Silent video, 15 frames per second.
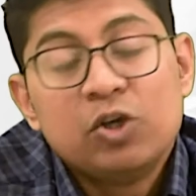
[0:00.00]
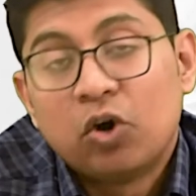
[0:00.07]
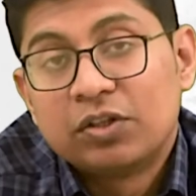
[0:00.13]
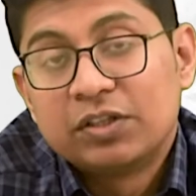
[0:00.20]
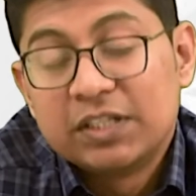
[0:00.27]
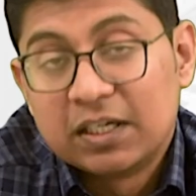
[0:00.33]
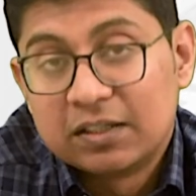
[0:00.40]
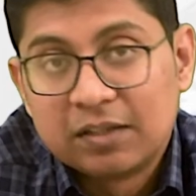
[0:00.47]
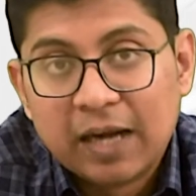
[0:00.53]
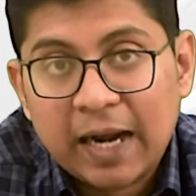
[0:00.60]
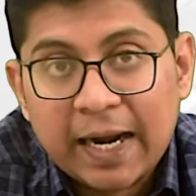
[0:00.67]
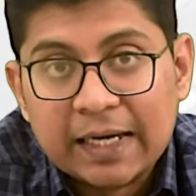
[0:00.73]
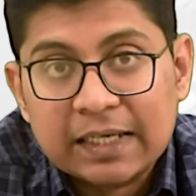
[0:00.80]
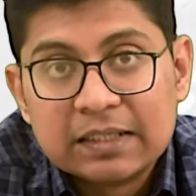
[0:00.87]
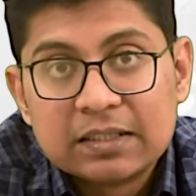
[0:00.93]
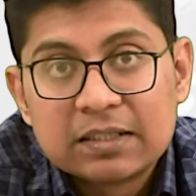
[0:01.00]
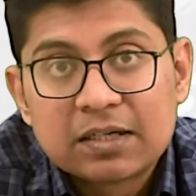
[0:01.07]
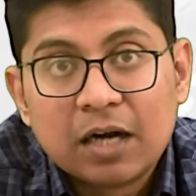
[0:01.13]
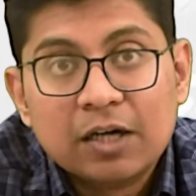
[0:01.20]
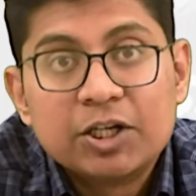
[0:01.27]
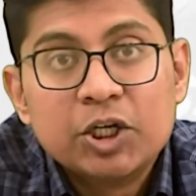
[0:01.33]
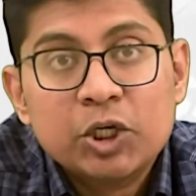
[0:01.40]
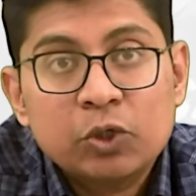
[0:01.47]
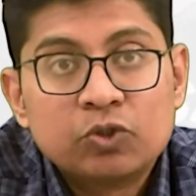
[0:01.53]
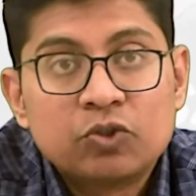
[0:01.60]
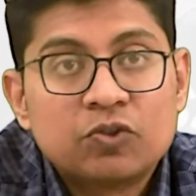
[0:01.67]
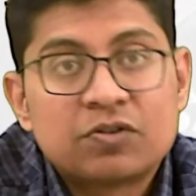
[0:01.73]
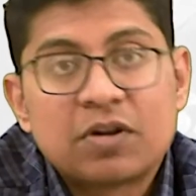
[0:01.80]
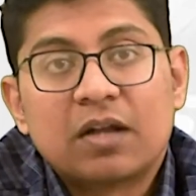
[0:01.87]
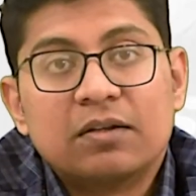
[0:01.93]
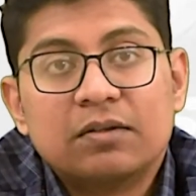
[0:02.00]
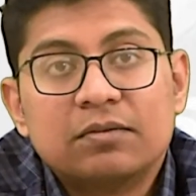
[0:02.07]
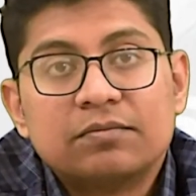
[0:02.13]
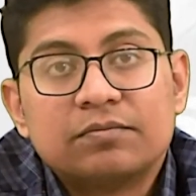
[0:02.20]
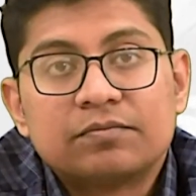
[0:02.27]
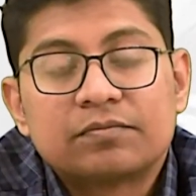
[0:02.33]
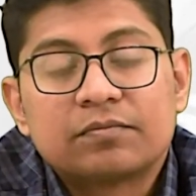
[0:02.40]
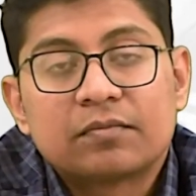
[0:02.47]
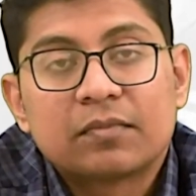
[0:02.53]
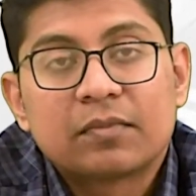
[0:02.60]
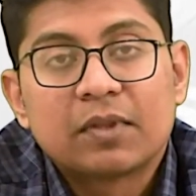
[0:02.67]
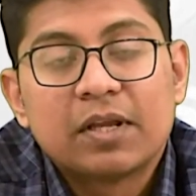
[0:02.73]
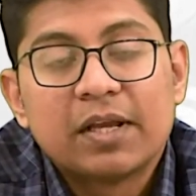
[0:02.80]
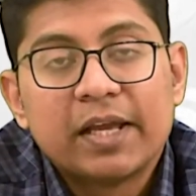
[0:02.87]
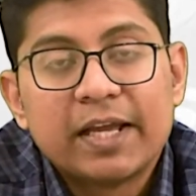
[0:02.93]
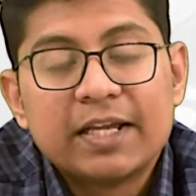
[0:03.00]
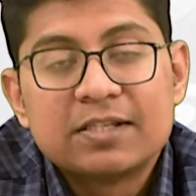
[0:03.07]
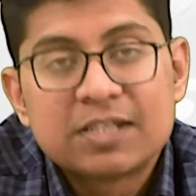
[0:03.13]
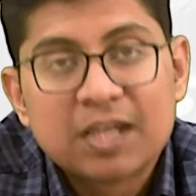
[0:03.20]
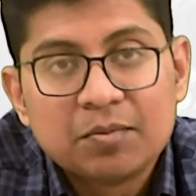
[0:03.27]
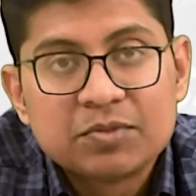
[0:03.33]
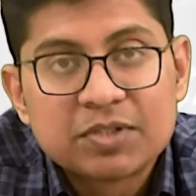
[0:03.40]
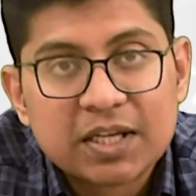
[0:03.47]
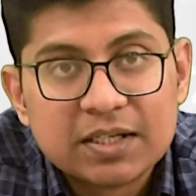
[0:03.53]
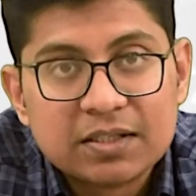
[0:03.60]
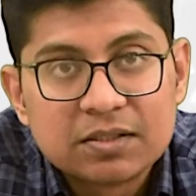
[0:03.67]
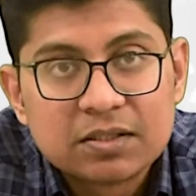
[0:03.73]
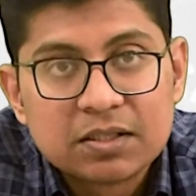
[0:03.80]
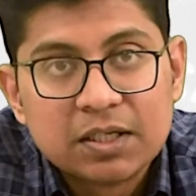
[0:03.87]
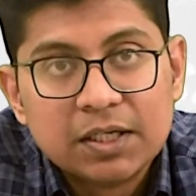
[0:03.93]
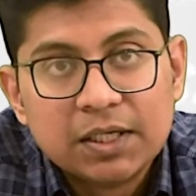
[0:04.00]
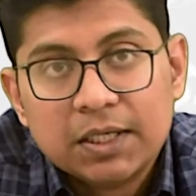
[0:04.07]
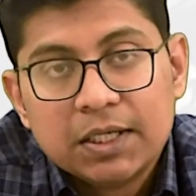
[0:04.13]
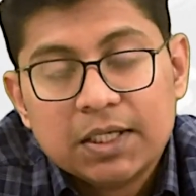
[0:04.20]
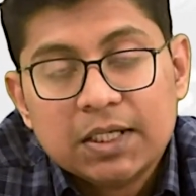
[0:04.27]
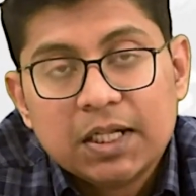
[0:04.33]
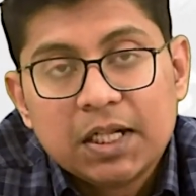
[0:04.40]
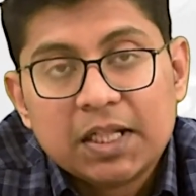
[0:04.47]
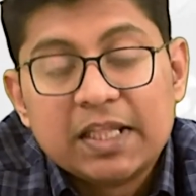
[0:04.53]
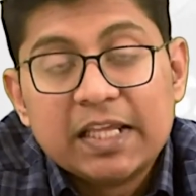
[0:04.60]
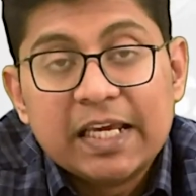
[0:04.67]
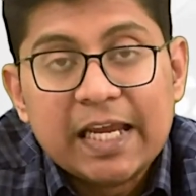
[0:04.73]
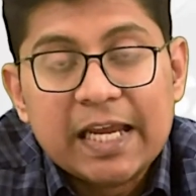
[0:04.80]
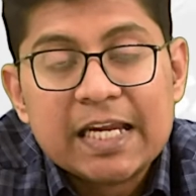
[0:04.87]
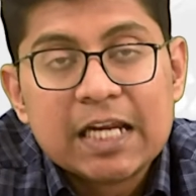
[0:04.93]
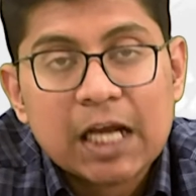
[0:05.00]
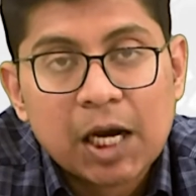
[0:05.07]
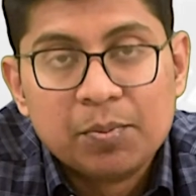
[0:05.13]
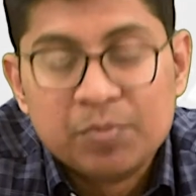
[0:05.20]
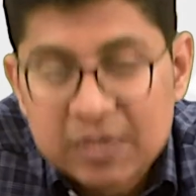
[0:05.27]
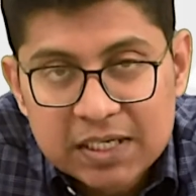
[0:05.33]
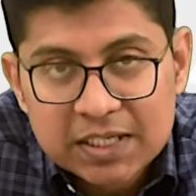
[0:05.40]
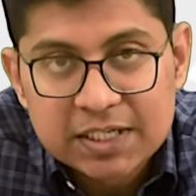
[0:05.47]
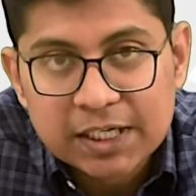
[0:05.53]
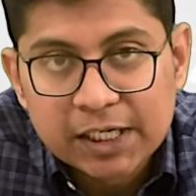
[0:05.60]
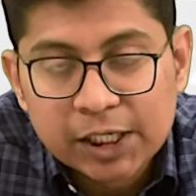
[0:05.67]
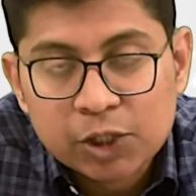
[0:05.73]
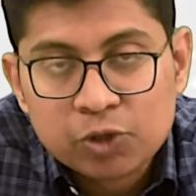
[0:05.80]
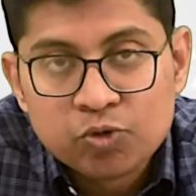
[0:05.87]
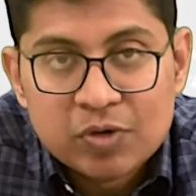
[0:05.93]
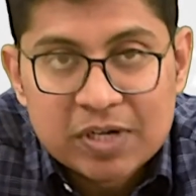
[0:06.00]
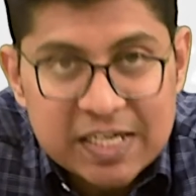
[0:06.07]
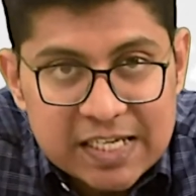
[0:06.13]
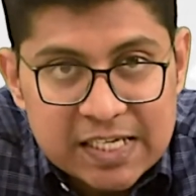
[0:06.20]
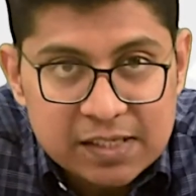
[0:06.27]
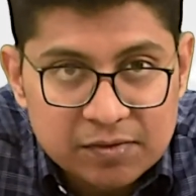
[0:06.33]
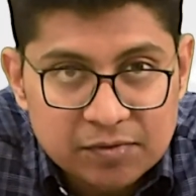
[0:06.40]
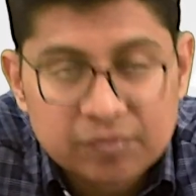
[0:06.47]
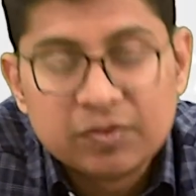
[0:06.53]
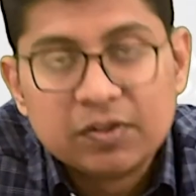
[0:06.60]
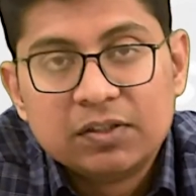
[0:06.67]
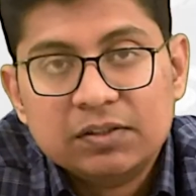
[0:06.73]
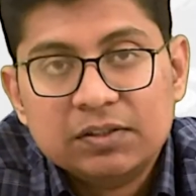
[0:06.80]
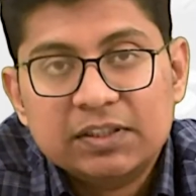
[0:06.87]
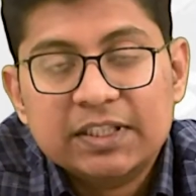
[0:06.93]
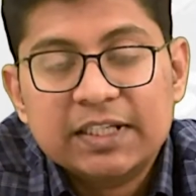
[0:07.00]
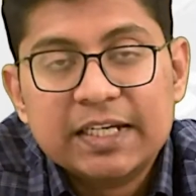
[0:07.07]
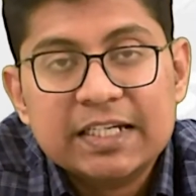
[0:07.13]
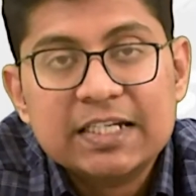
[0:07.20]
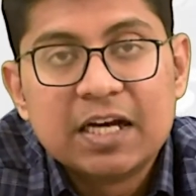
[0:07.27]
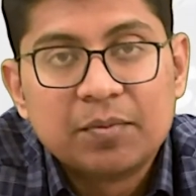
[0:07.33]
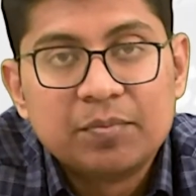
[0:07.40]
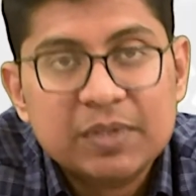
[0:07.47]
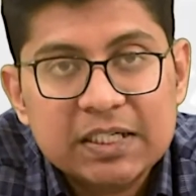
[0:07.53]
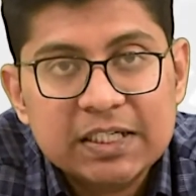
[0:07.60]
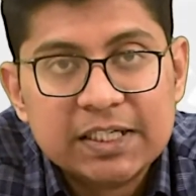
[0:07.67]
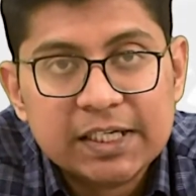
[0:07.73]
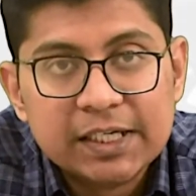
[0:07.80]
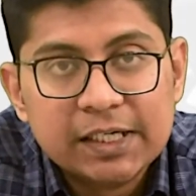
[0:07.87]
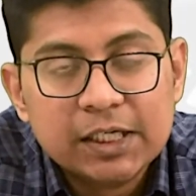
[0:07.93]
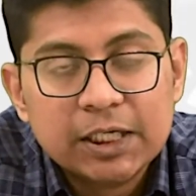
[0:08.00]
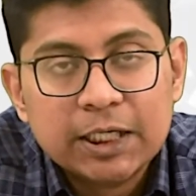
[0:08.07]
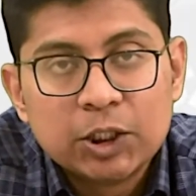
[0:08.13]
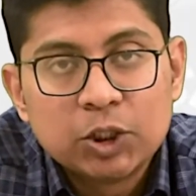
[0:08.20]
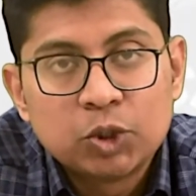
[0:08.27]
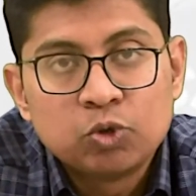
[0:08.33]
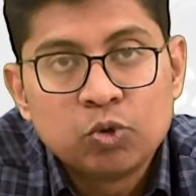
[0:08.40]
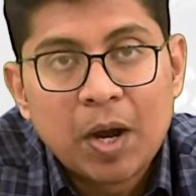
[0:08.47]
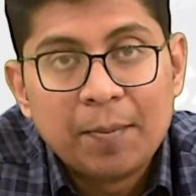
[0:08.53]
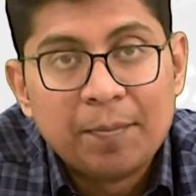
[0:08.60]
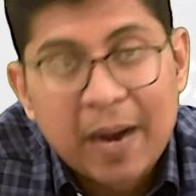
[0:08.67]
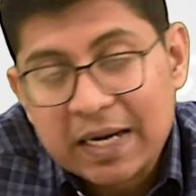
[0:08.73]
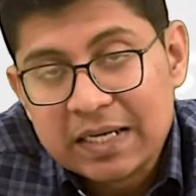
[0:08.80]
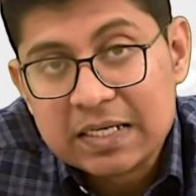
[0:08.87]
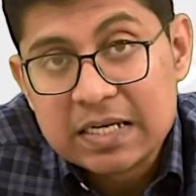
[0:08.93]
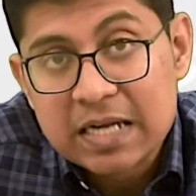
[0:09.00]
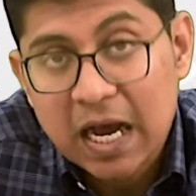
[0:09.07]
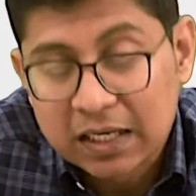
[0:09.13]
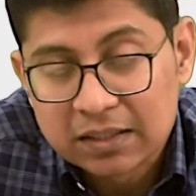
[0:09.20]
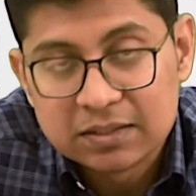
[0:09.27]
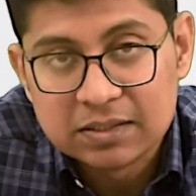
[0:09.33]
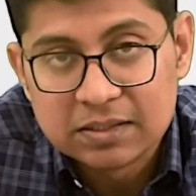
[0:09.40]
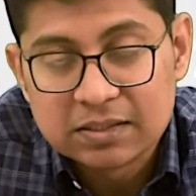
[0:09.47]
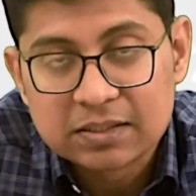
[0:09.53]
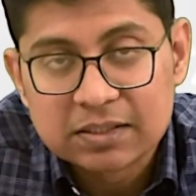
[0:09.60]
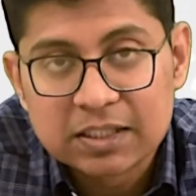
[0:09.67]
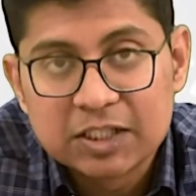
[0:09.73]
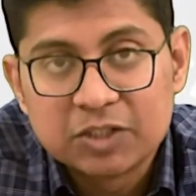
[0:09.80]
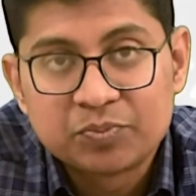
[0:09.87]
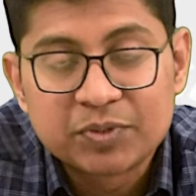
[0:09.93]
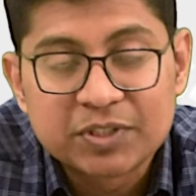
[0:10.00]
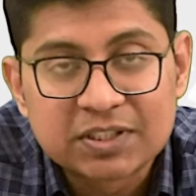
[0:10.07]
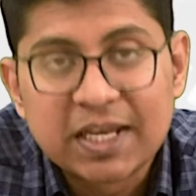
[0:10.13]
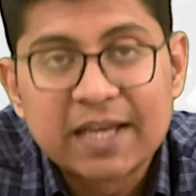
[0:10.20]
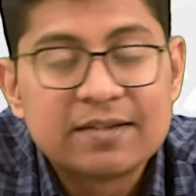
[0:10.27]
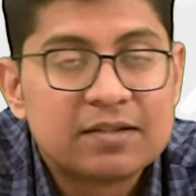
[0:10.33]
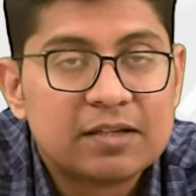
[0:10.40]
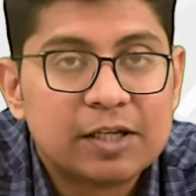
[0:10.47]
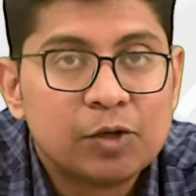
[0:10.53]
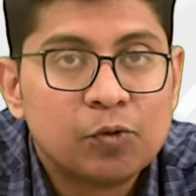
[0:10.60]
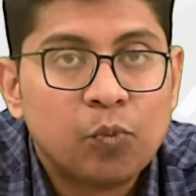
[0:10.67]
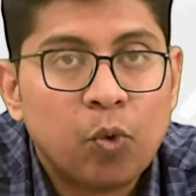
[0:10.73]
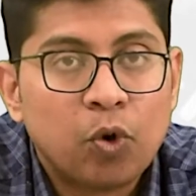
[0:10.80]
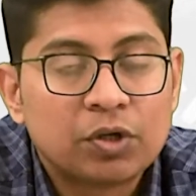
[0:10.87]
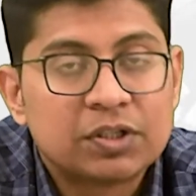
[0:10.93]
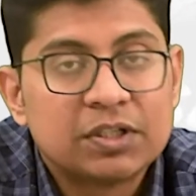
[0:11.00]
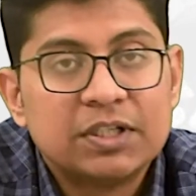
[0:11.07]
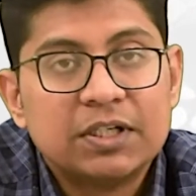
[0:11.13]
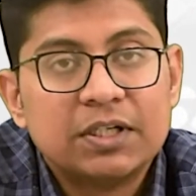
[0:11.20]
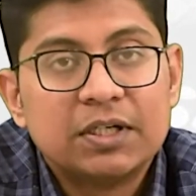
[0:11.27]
on the other hand, continues to struggle. In some sense, the inability to leave, the inability to abandon others is precisely what